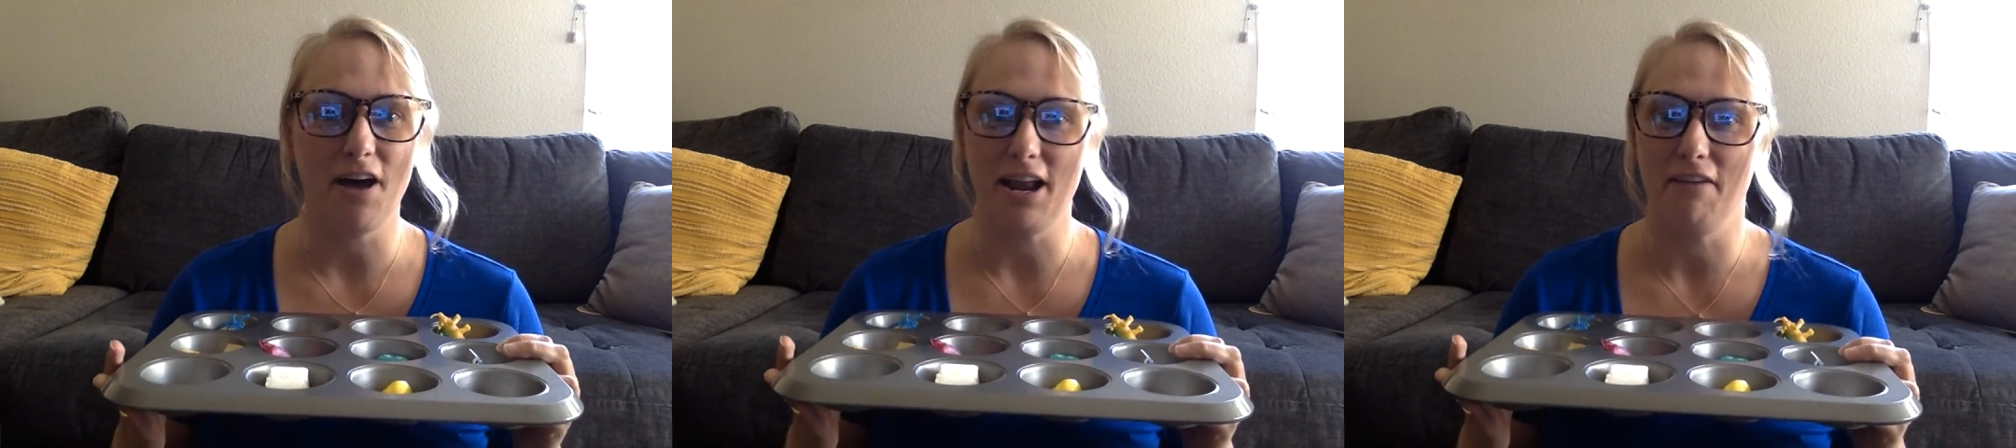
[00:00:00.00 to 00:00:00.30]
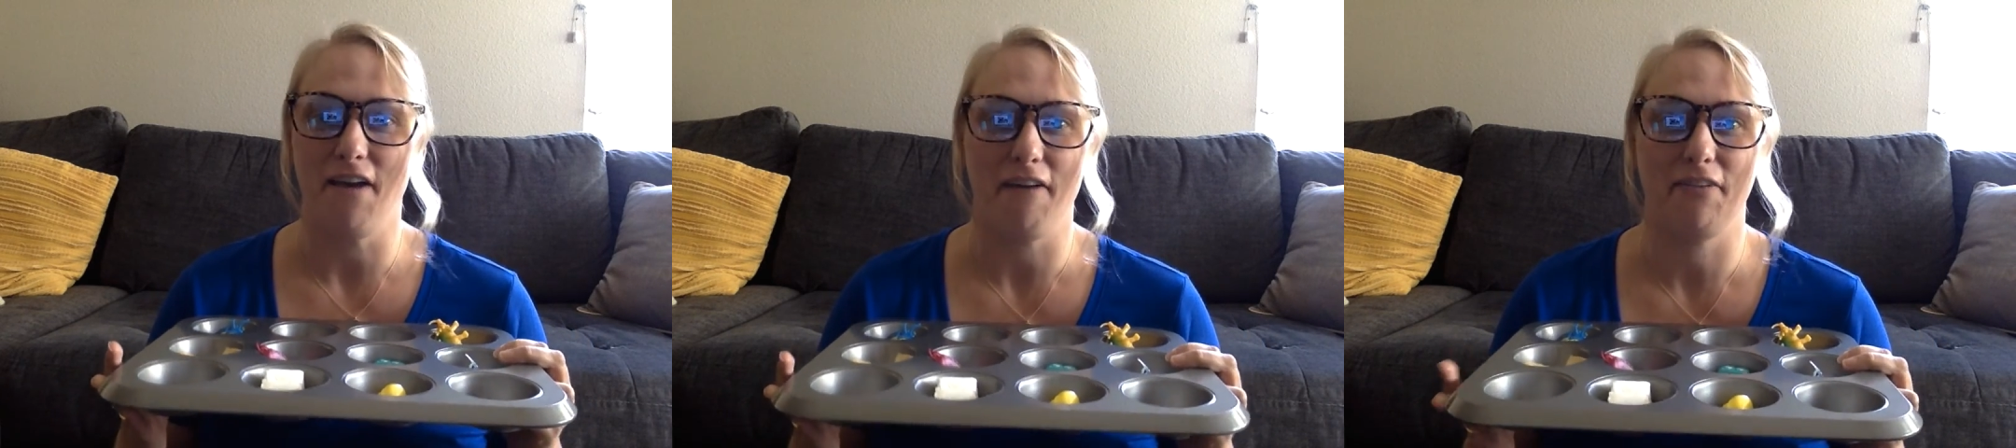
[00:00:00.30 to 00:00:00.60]
fun
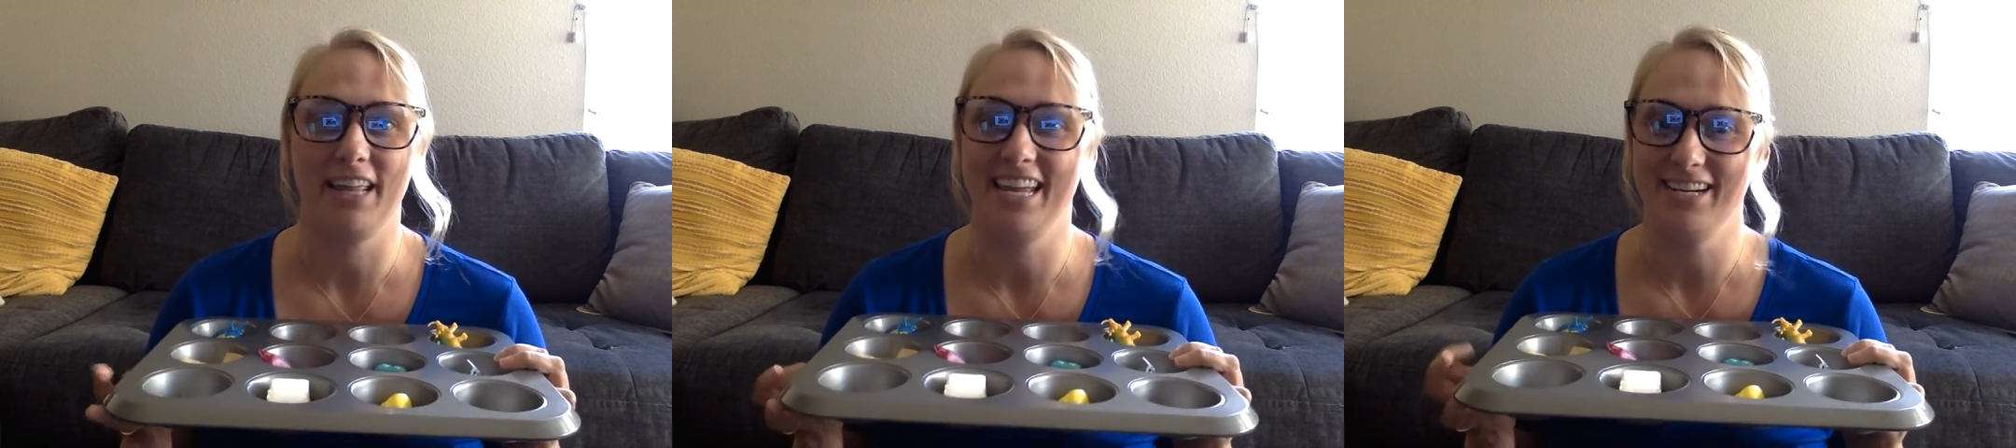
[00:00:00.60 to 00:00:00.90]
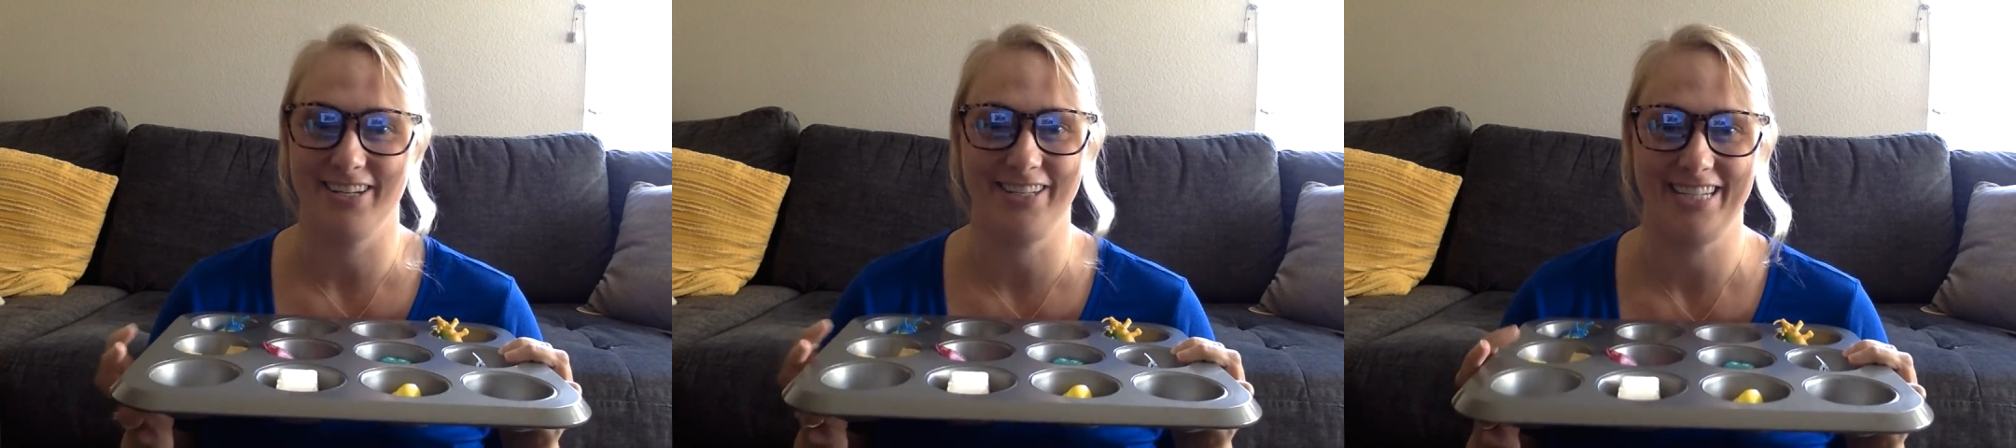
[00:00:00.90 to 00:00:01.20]
if
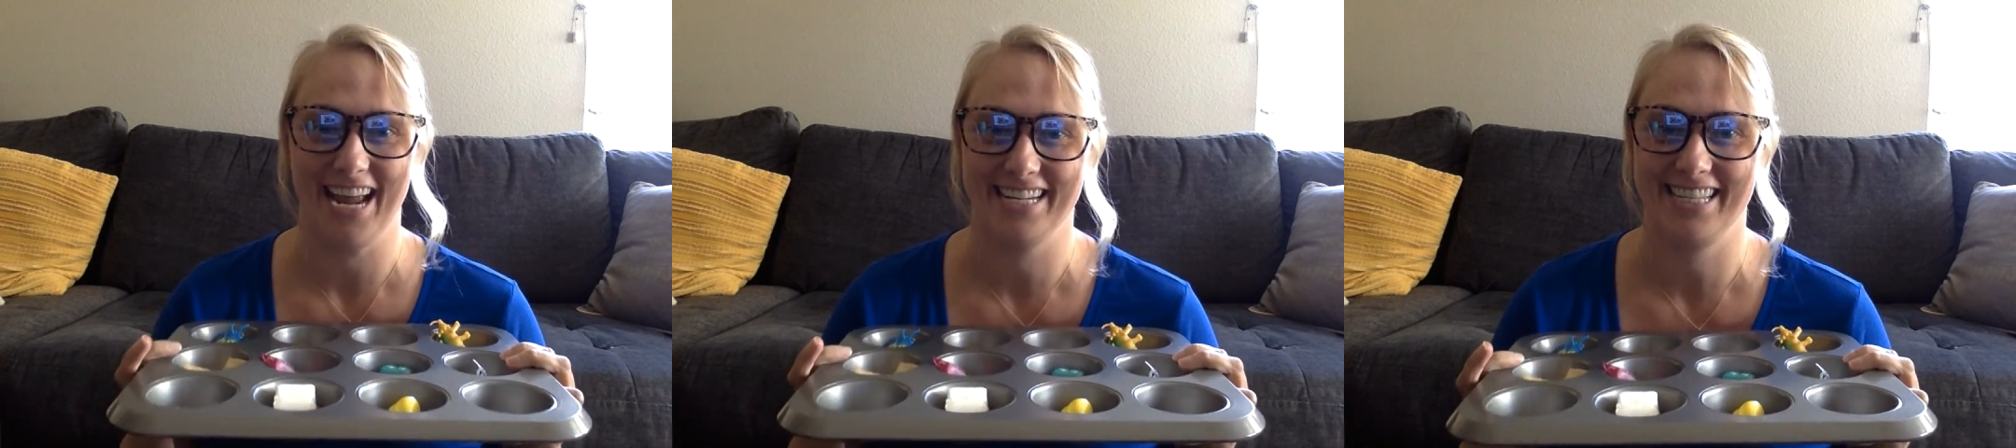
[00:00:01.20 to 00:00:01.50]
everything just stays